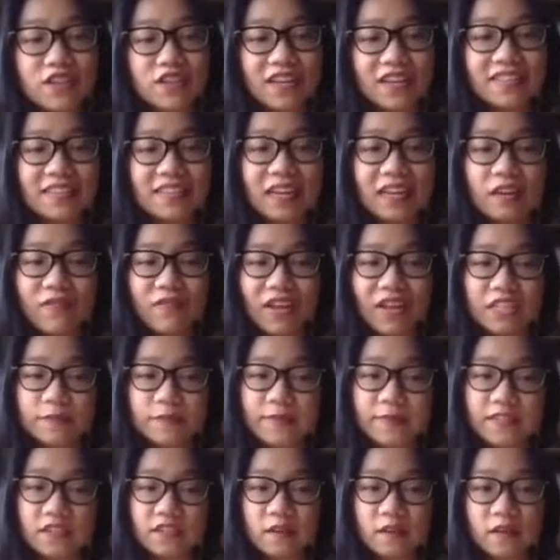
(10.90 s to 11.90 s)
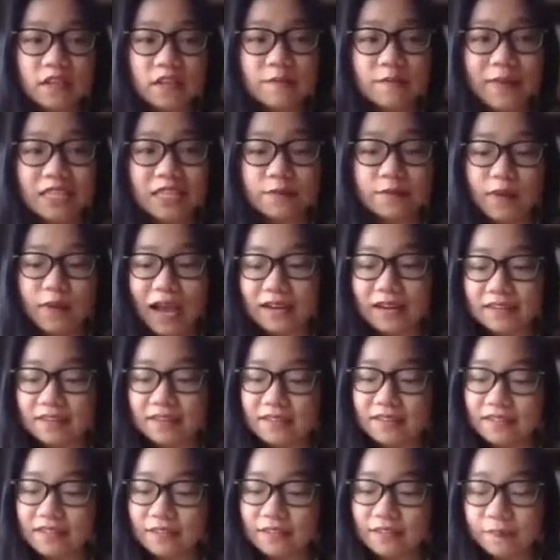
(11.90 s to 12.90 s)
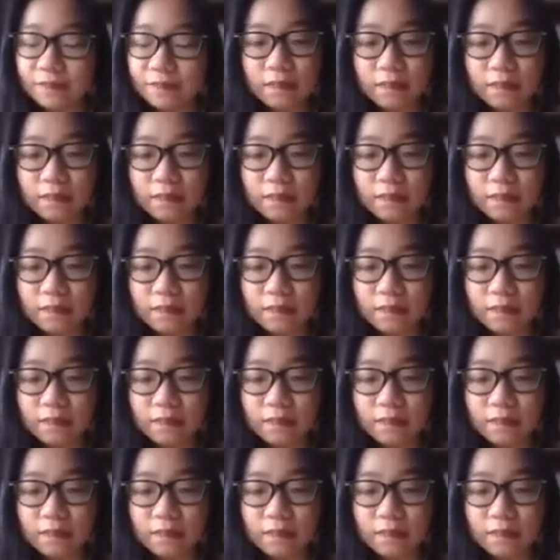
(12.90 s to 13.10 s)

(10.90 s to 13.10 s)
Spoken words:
trends and advancements towards best practice.